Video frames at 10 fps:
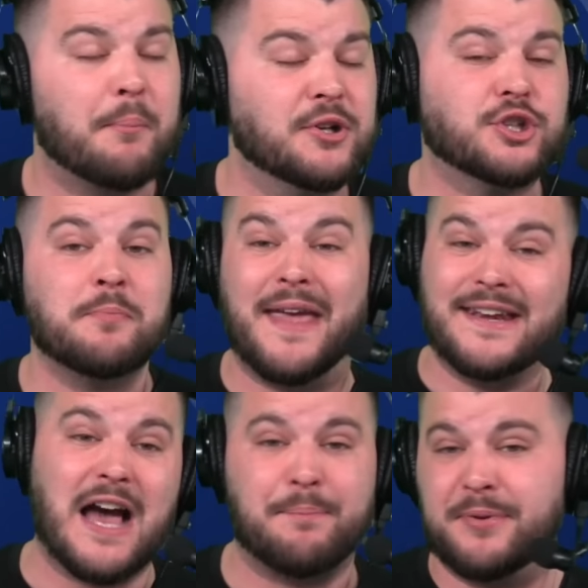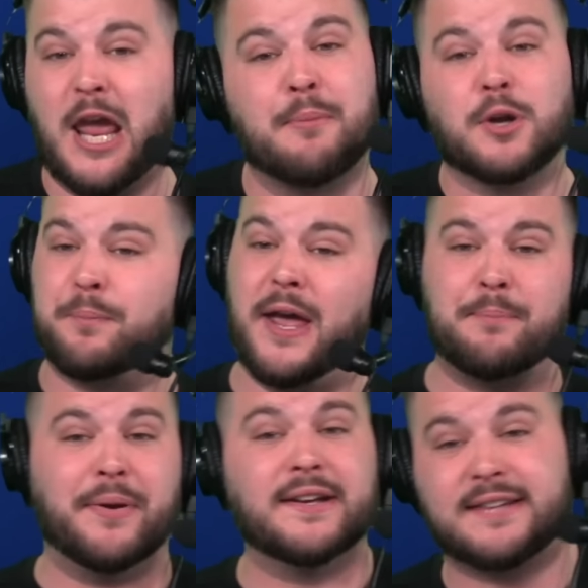But you may not be able to pay
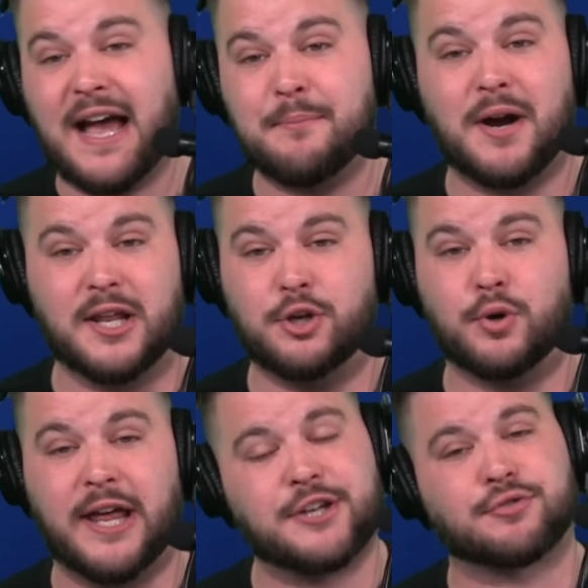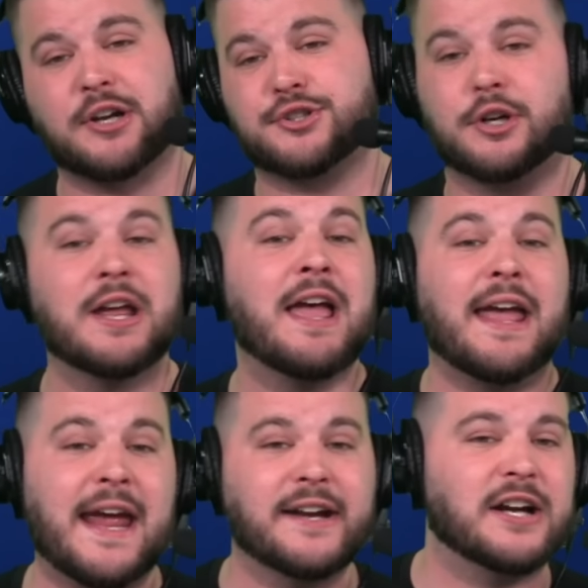big-time money to an edge rusher
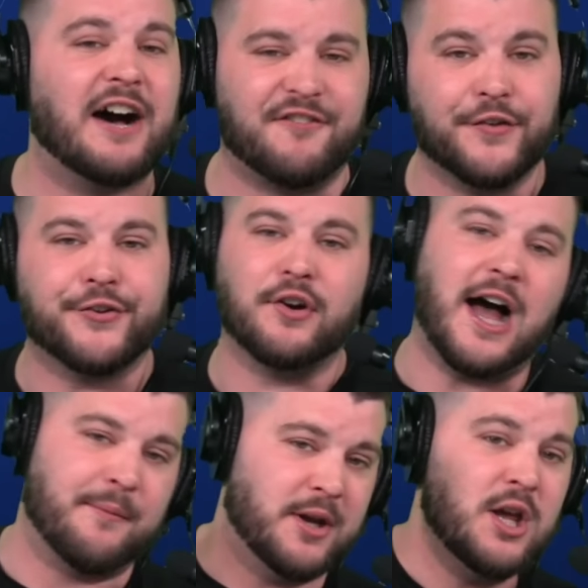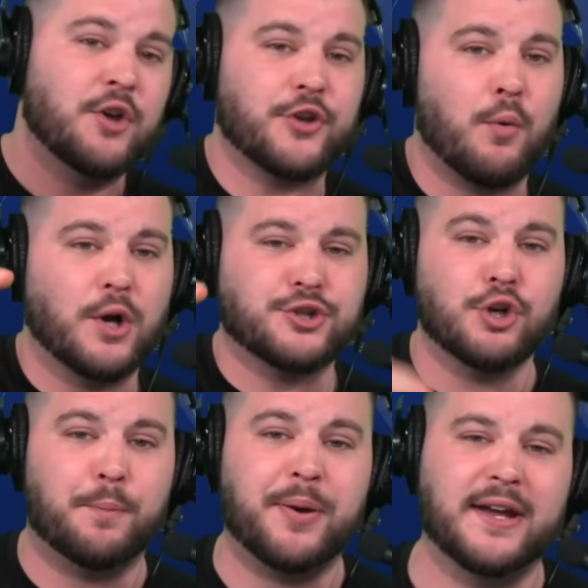and an offensive lineman. So I want you
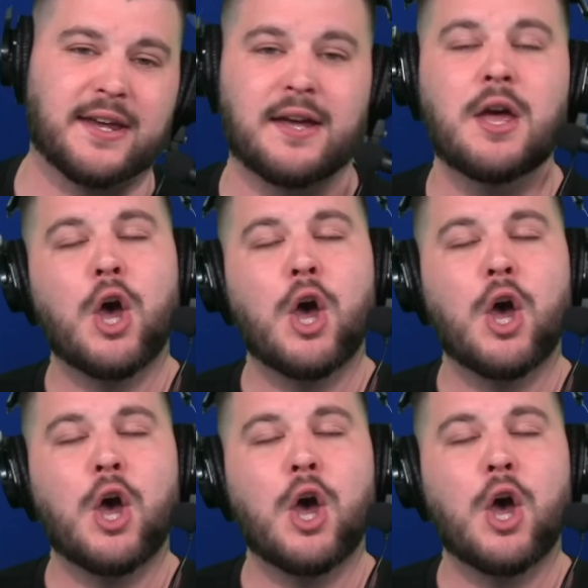to pick it.